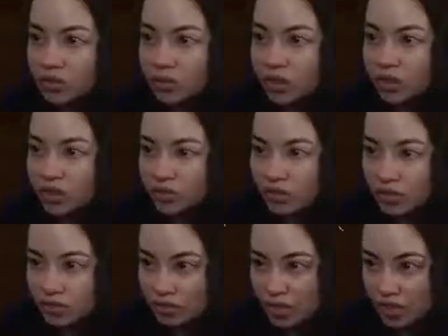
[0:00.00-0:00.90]
One of them
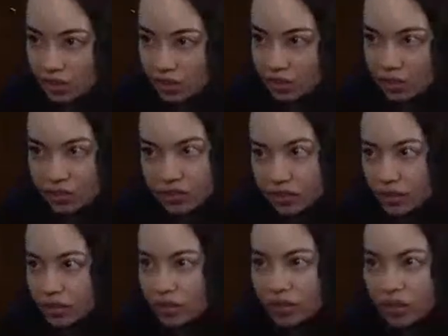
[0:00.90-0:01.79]
still not here.
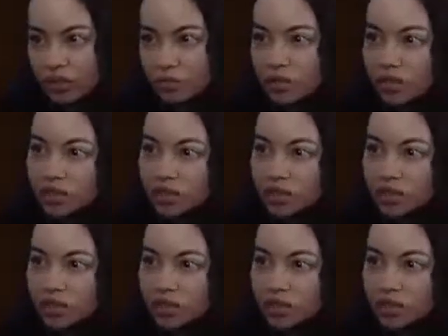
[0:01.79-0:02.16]
Come